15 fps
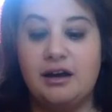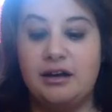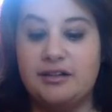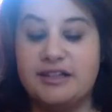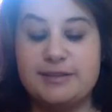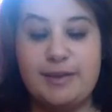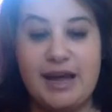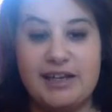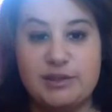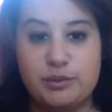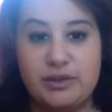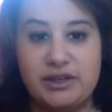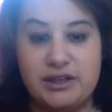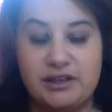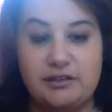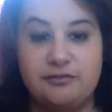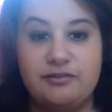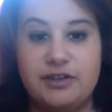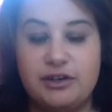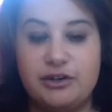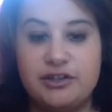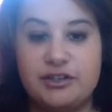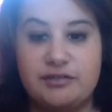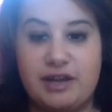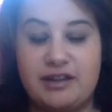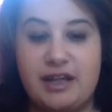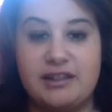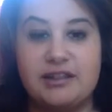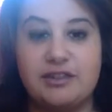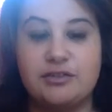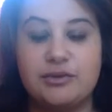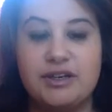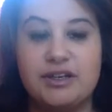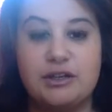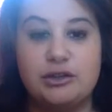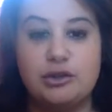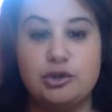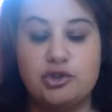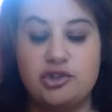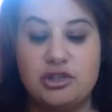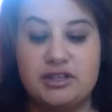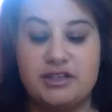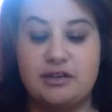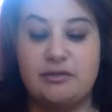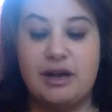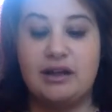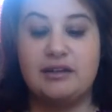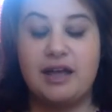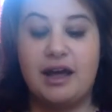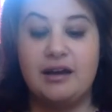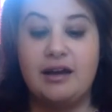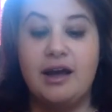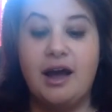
this past weekend, the fears around that, the 3D illusions around that.